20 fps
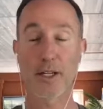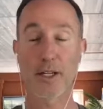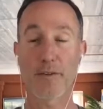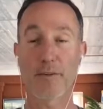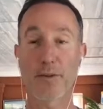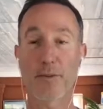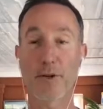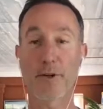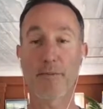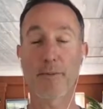
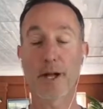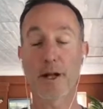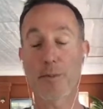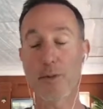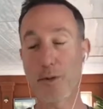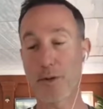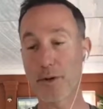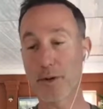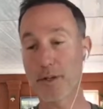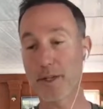if you are in
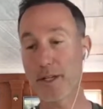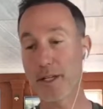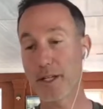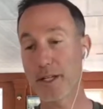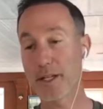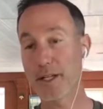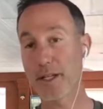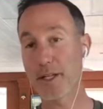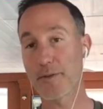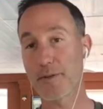Melbourne,
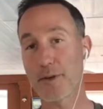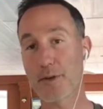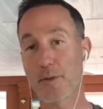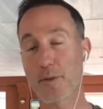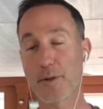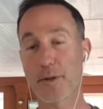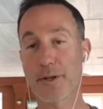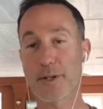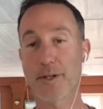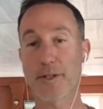if you
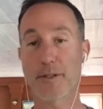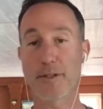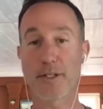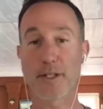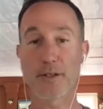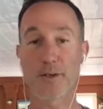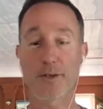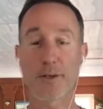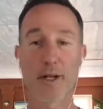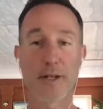were in,
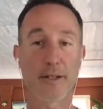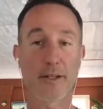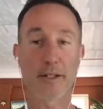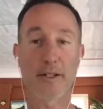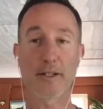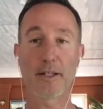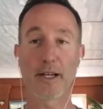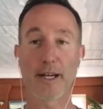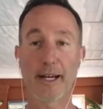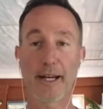you know,
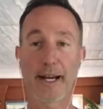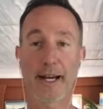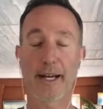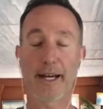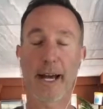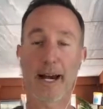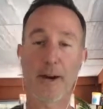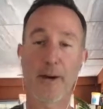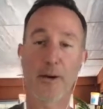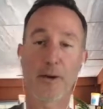London,
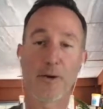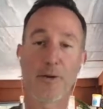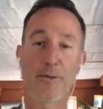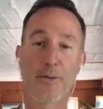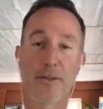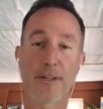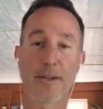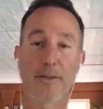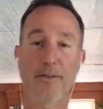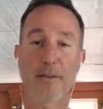I don't
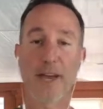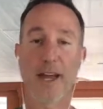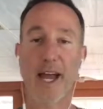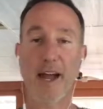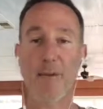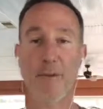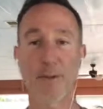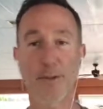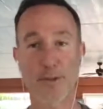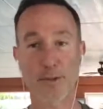know if you
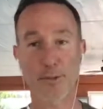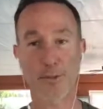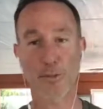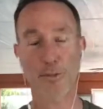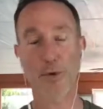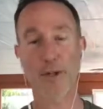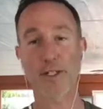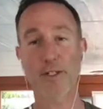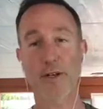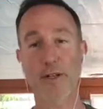have, but there's
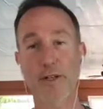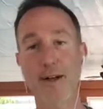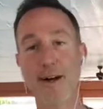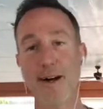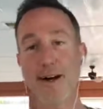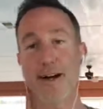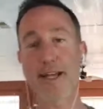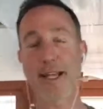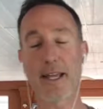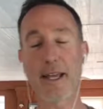one called
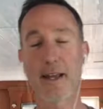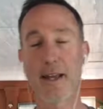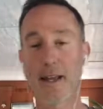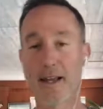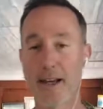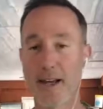Honey.